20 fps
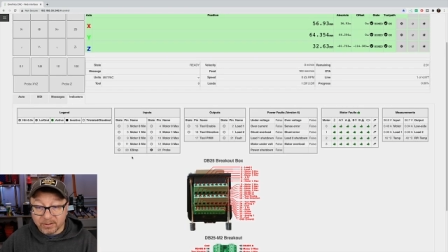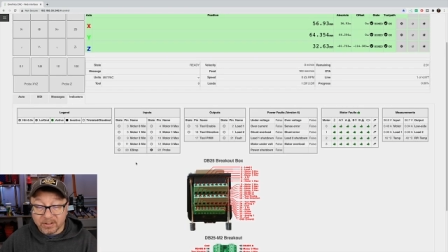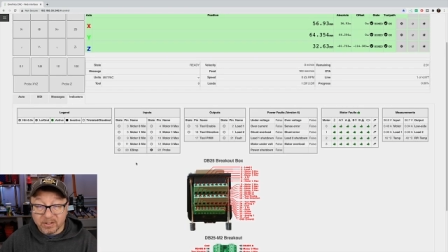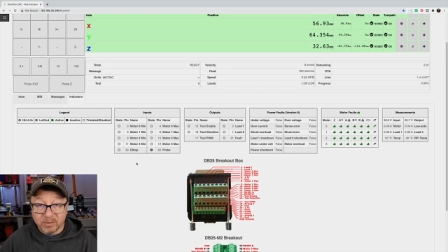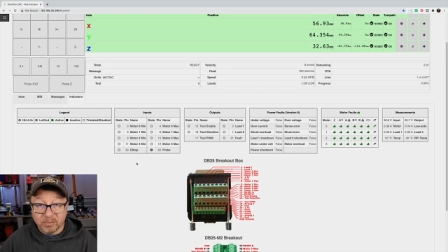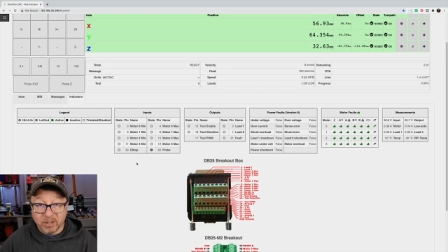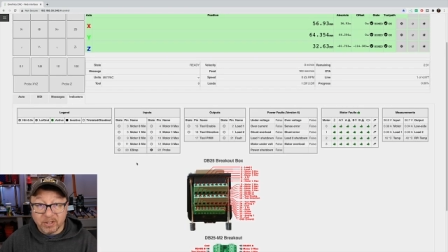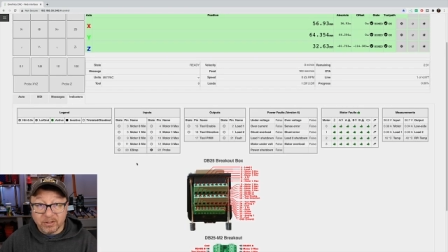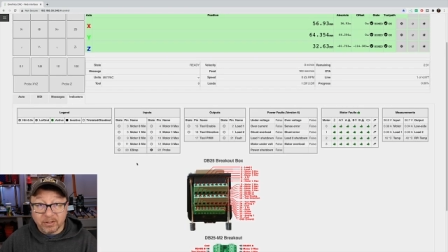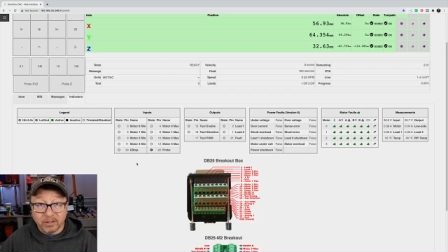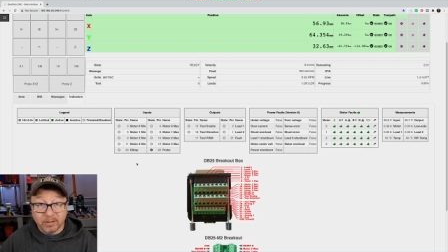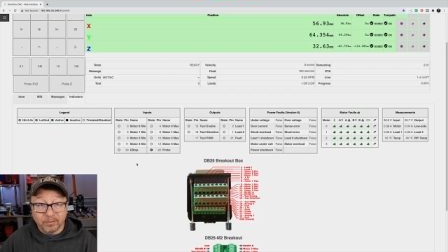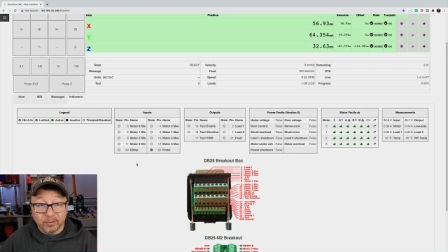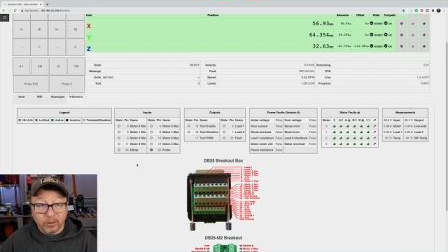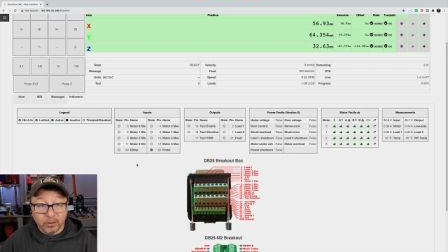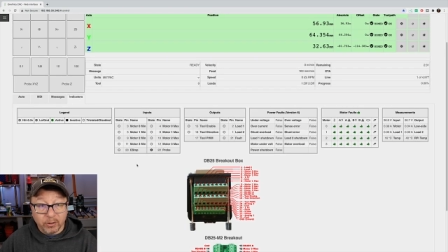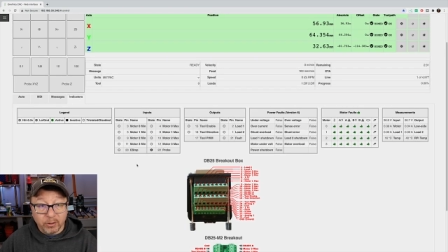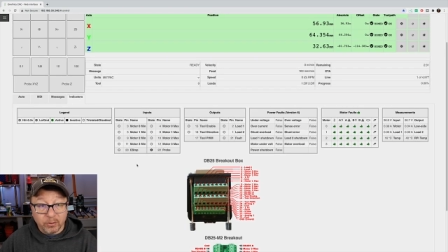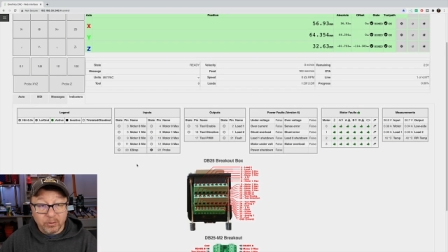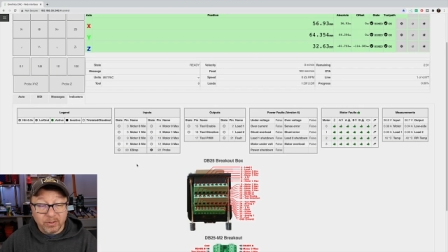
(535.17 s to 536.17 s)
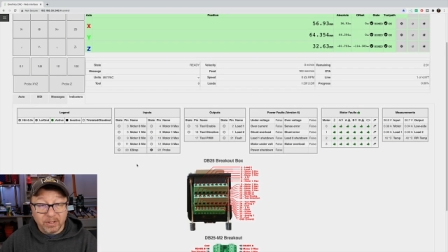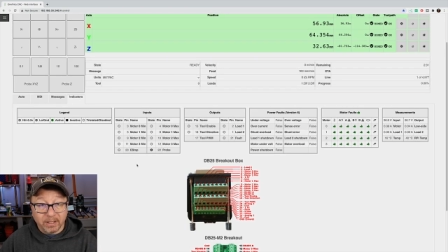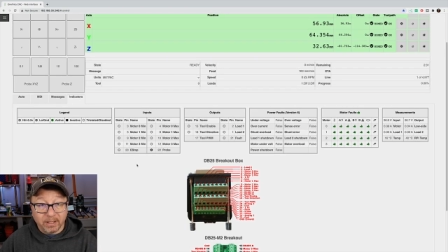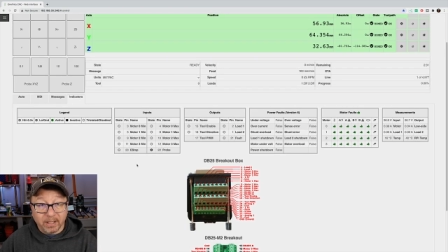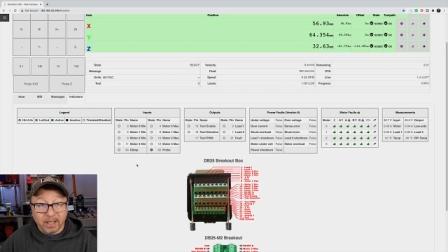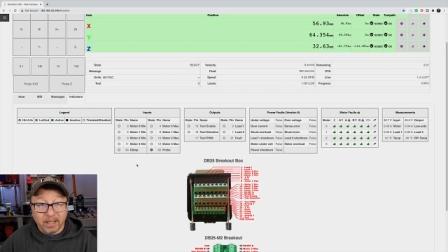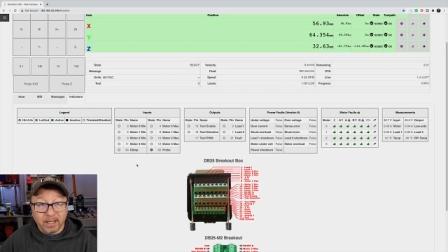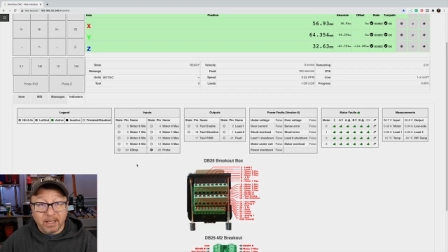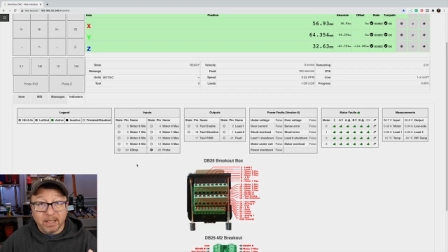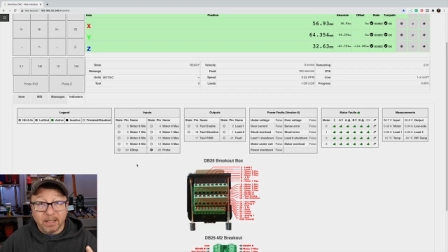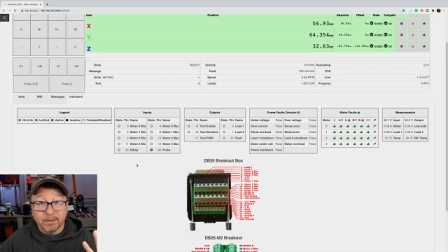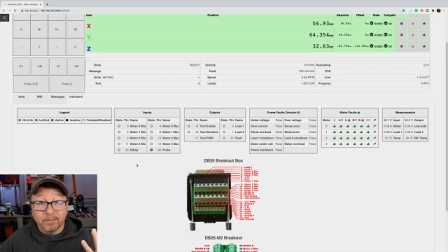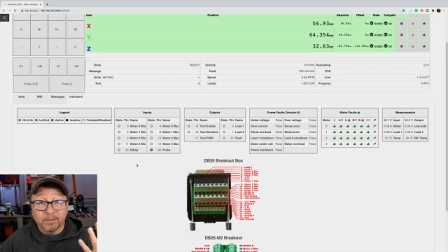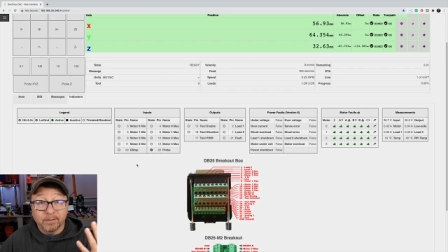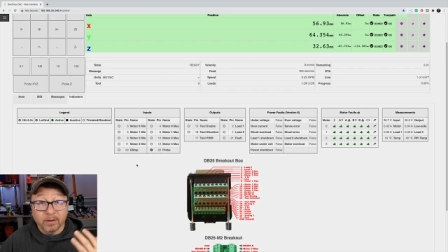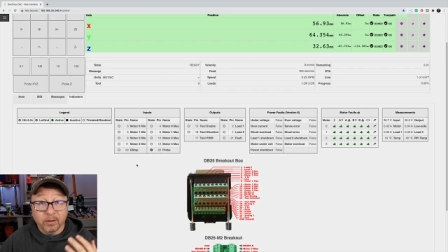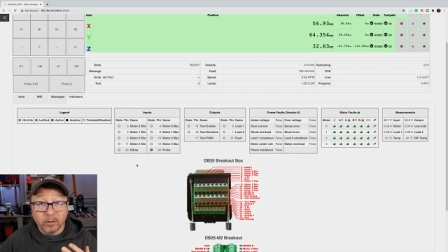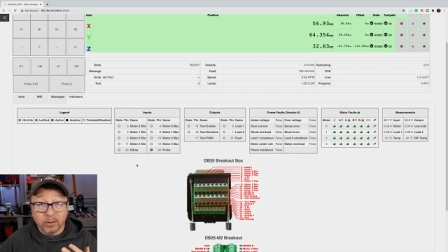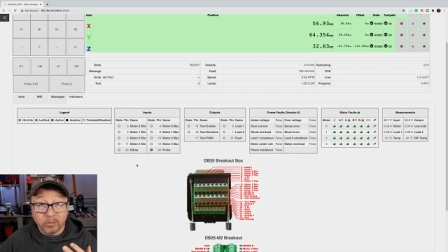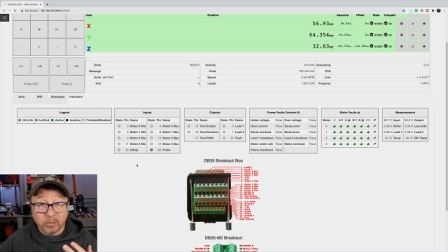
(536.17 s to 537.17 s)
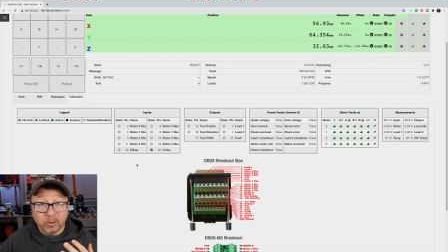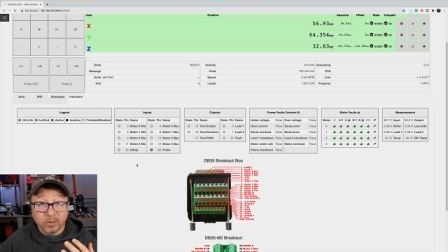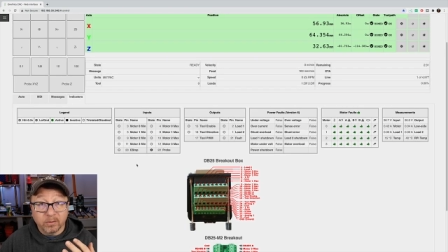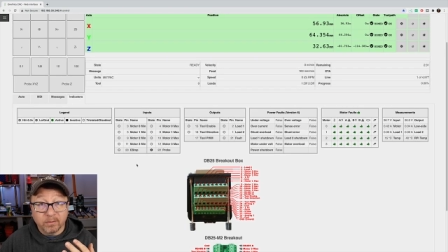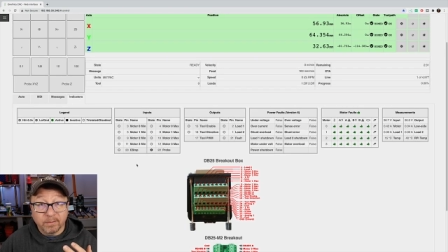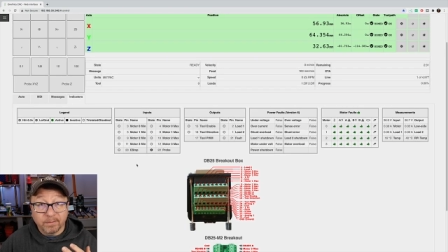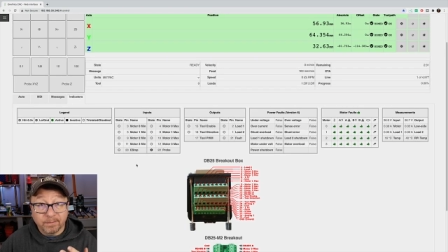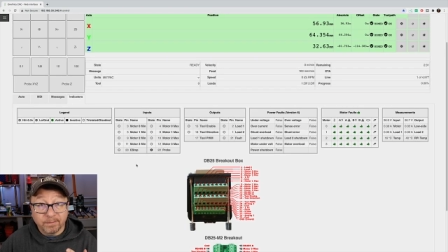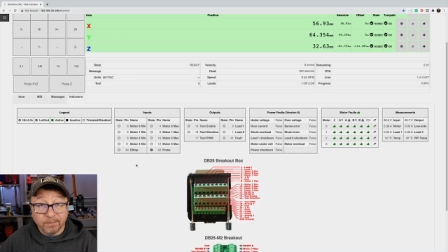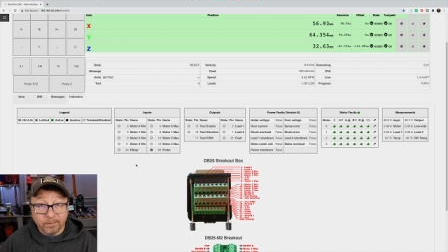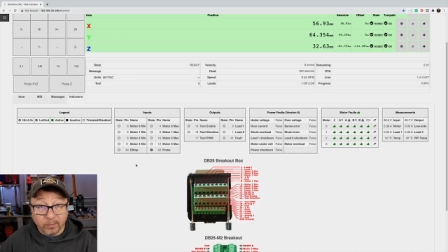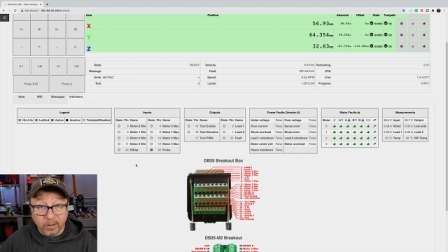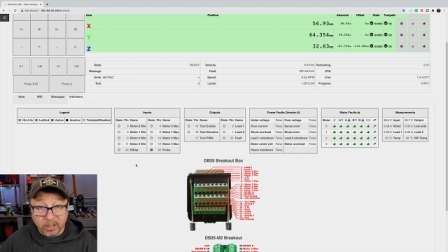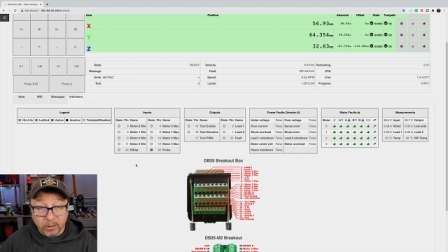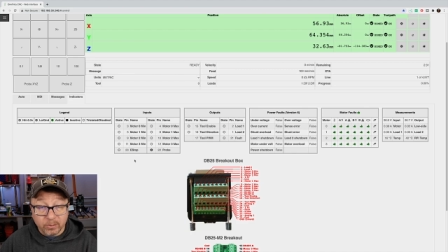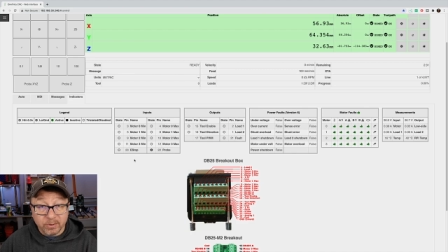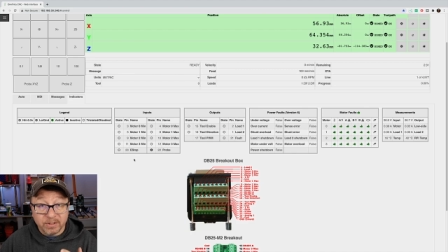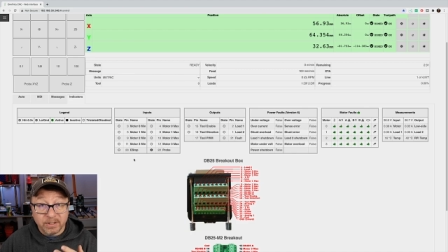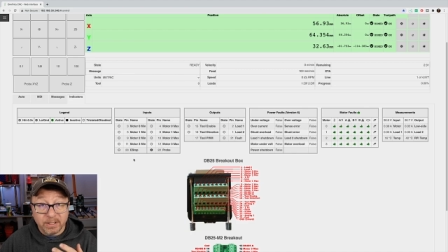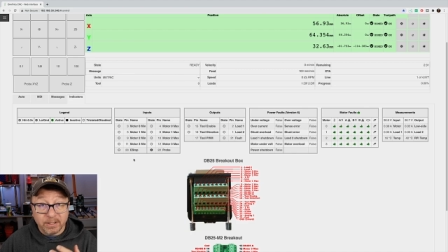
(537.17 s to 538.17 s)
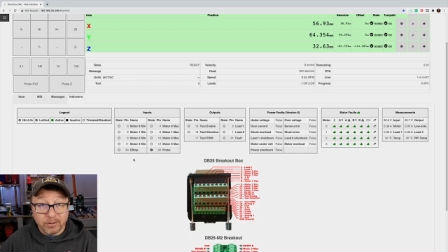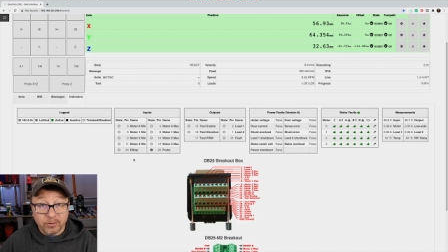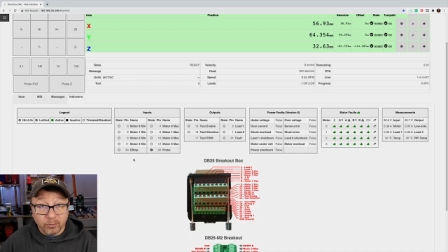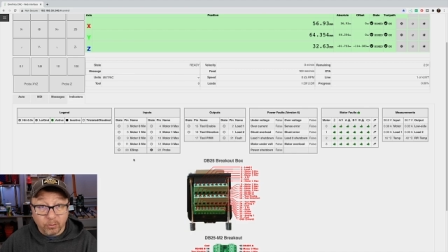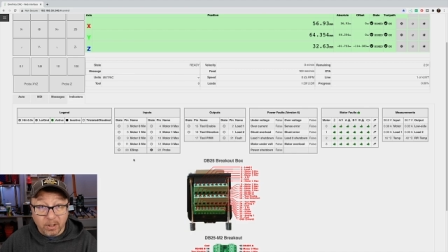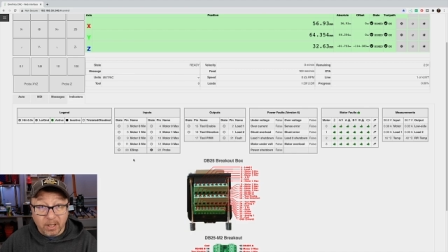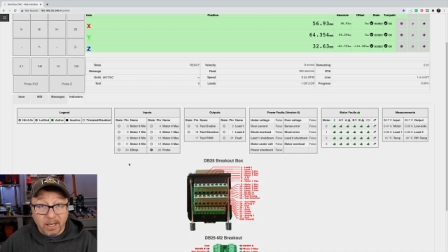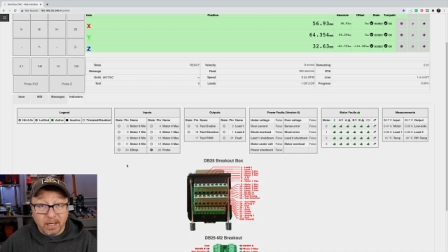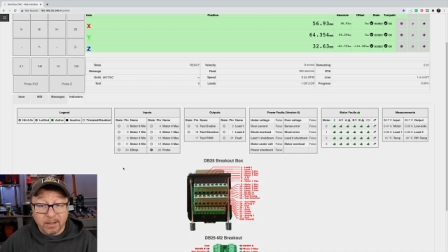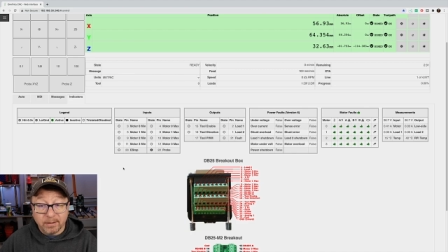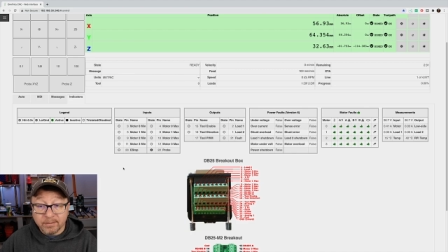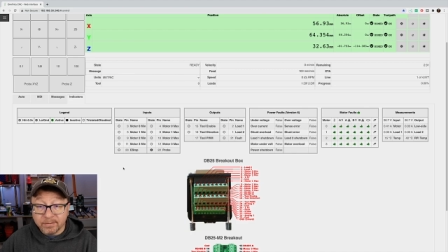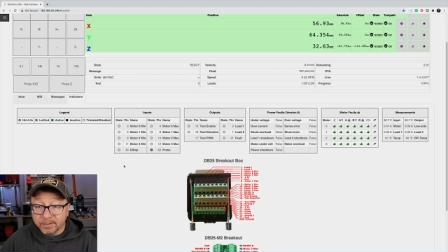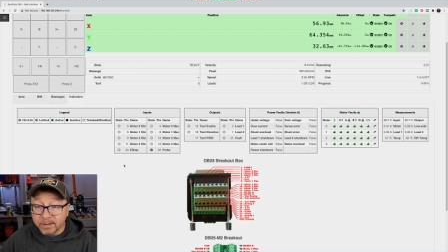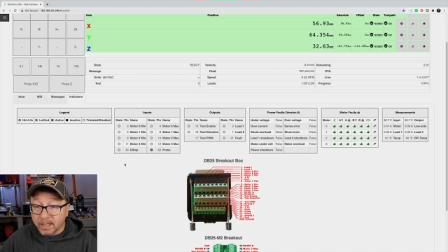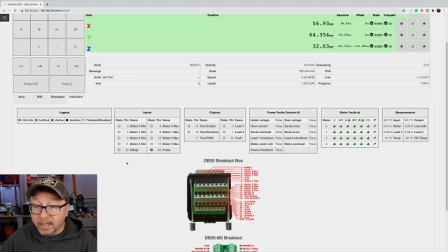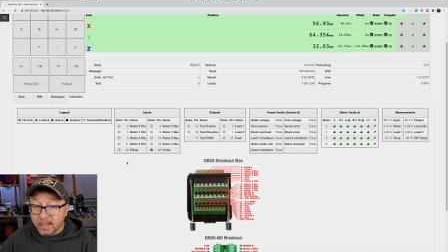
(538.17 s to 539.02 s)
especially if you're using a variable frequency drive.